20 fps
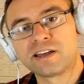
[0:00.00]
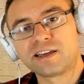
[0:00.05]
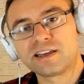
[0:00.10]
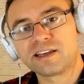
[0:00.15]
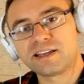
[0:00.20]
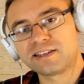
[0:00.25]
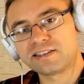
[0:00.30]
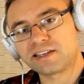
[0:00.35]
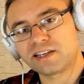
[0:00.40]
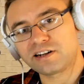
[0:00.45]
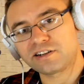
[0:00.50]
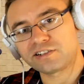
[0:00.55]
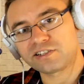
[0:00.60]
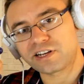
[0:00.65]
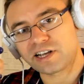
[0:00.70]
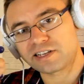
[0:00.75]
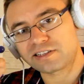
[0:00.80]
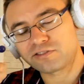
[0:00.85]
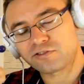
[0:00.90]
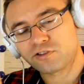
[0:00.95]
He's
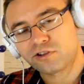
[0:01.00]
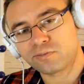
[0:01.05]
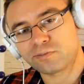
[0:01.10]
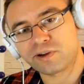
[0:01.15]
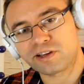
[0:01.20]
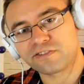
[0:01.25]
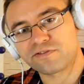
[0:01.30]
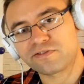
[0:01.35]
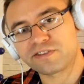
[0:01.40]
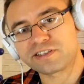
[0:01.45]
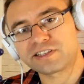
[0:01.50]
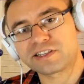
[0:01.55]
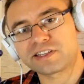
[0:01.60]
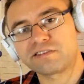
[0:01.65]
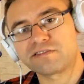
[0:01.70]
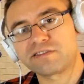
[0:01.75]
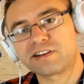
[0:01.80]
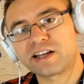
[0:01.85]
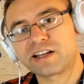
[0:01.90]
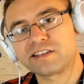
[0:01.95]
energized not by the physical
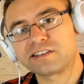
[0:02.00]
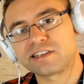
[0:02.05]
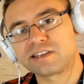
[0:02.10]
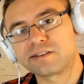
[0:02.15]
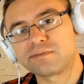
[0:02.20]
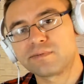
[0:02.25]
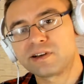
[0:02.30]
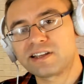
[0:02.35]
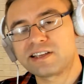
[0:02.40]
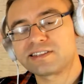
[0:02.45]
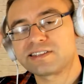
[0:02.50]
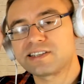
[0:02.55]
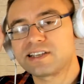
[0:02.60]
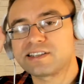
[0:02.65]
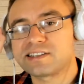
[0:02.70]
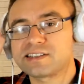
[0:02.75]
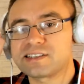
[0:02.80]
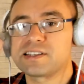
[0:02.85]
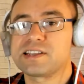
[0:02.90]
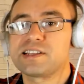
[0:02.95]
reality, but he
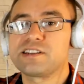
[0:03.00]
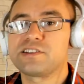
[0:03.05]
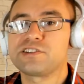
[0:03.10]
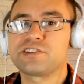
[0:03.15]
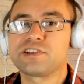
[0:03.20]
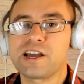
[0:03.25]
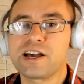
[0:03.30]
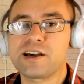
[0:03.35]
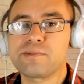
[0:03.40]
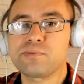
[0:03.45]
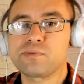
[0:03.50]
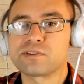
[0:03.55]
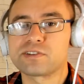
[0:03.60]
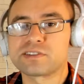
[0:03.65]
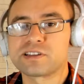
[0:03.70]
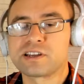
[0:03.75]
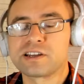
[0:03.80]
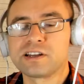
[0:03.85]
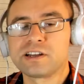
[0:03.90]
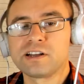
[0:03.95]
sends his energy
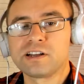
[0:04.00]
upwards,